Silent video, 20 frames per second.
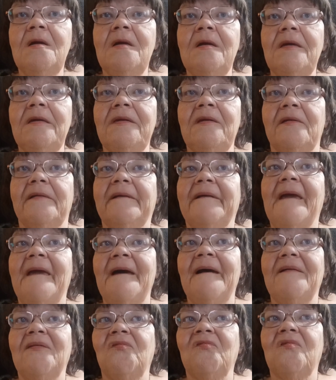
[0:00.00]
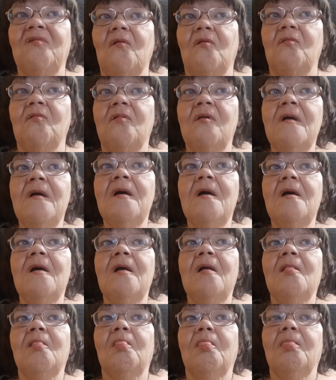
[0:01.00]
your gas. So
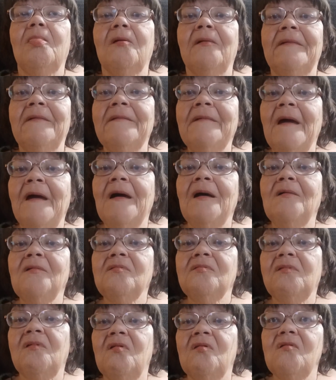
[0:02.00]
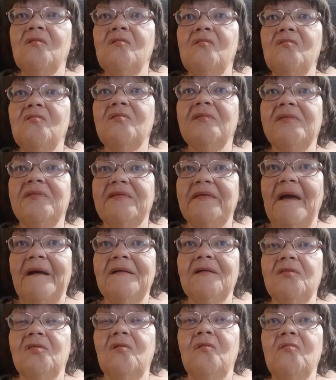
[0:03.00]
learn how to
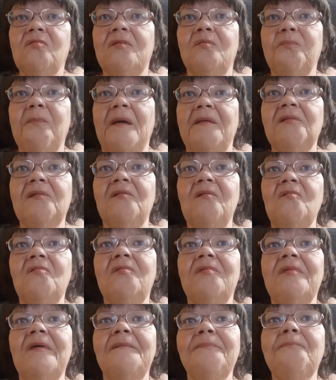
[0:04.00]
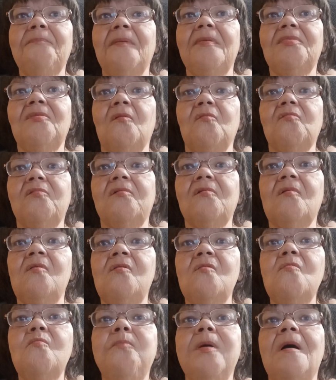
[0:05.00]
stack those specials up and those
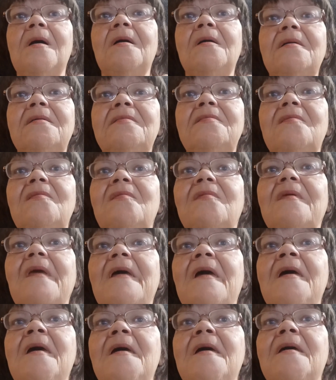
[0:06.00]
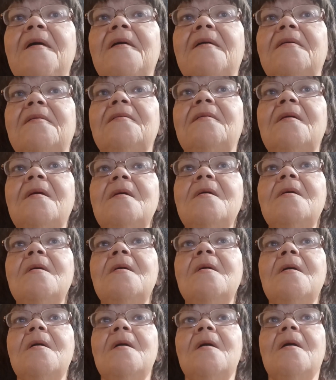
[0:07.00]
coupons and
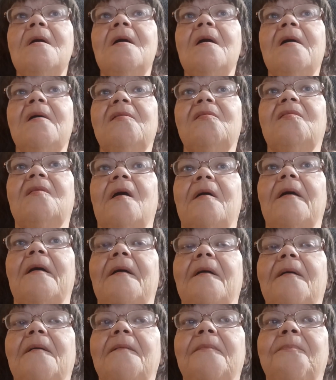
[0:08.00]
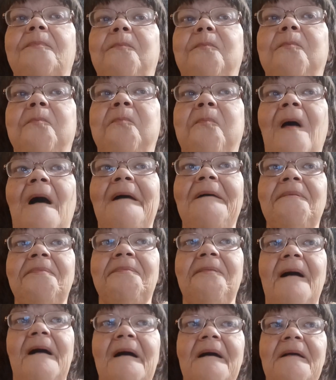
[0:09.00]
the buy
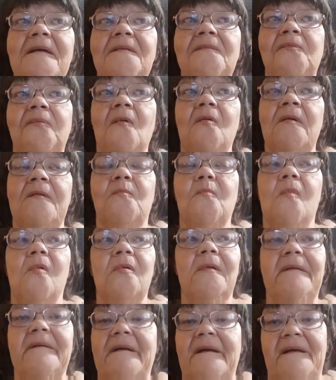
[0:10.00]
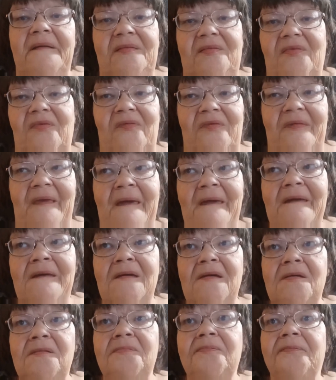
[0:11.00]
5 or more and
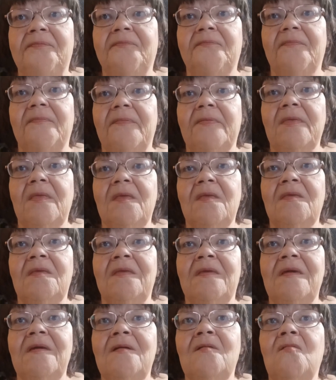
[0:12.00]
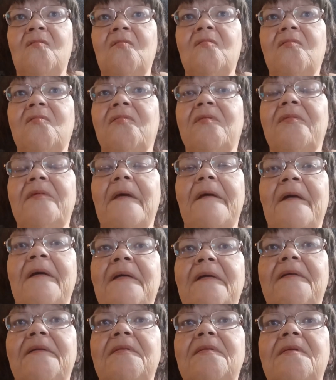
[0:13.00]
save deals,
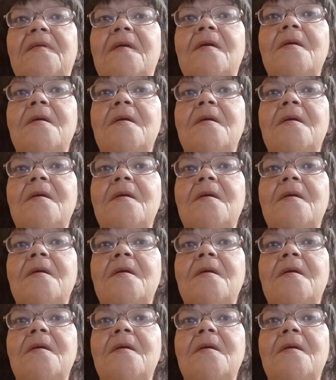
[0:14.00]
and